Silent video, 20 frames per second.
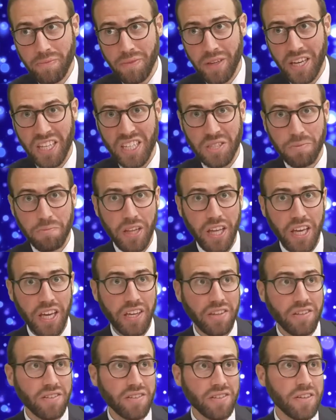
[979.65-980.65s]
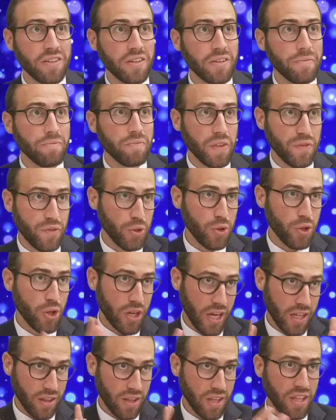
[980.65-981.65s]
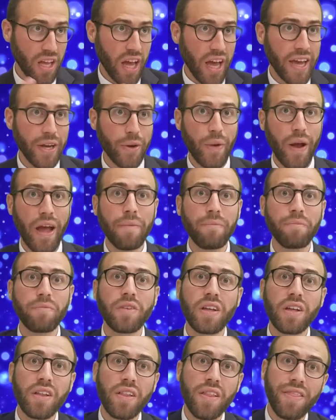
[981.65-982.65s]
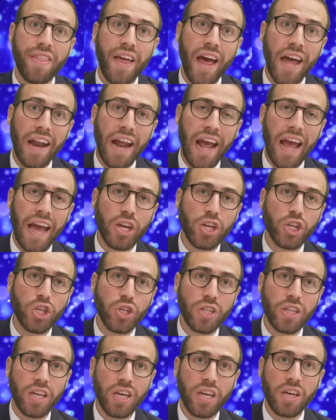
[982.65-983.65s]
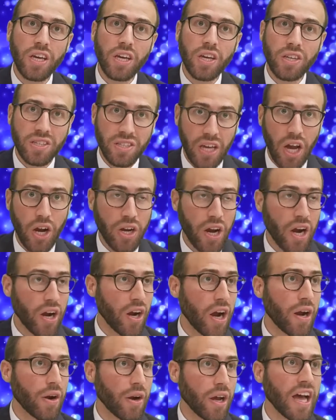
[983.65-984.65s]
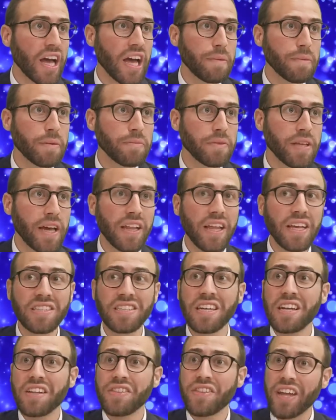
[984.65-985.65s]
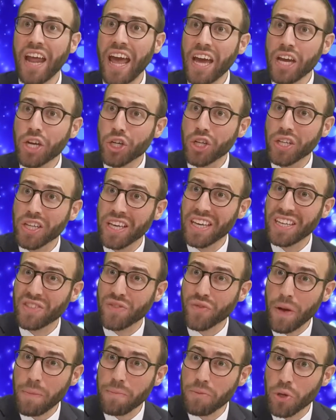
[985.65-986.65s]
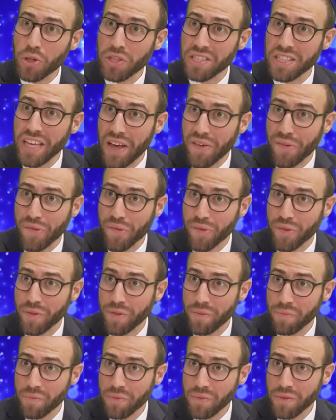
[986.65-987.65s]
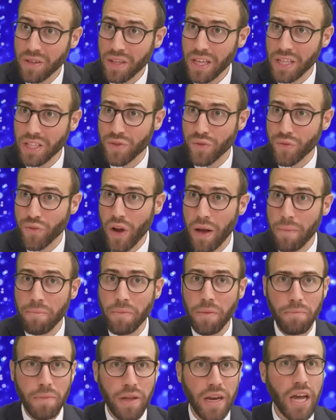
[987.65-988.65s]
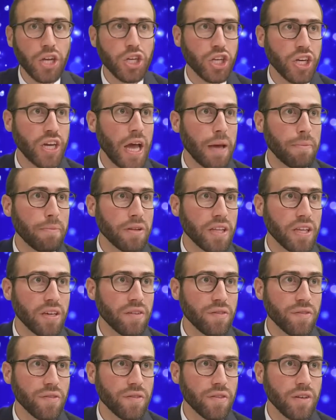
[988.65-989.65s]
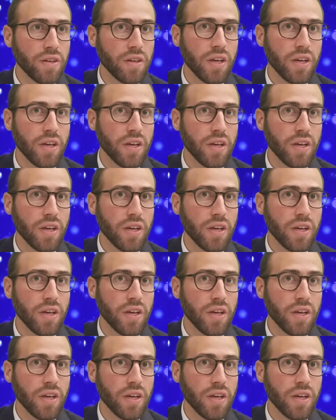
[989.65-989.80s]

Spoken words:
explained, if you look at the diagram, that actually, our Chachamim tell us, that actually is from Yosef. It's from Menashe, I believe,